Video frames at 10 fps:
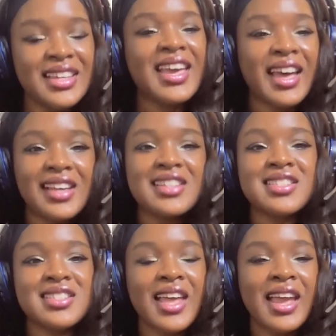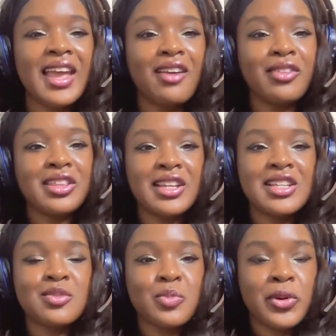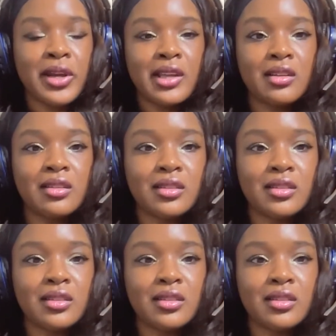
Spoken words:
Yes. I really think that's important.